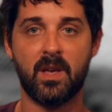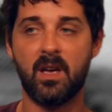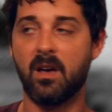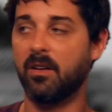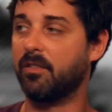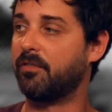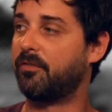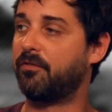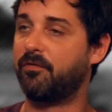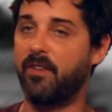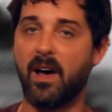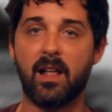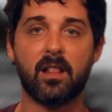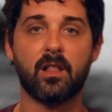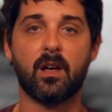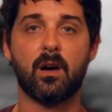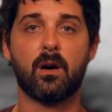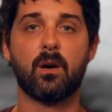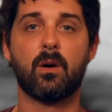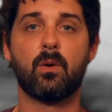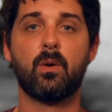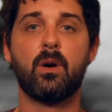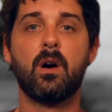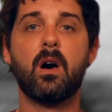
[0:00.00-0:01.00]

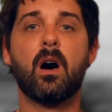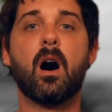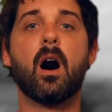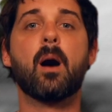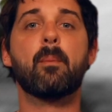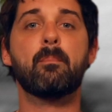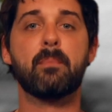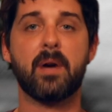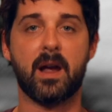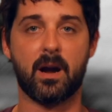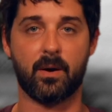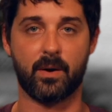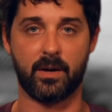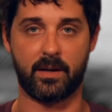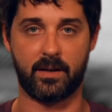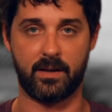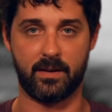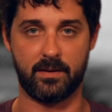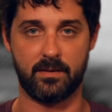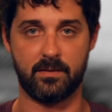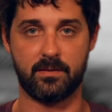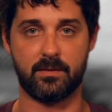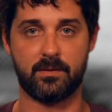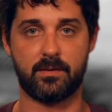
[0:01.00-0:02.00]
Fellow
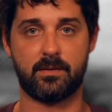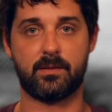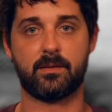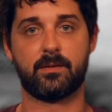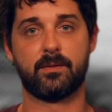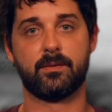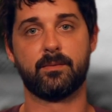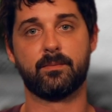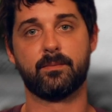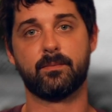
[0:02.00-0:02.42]
Americans.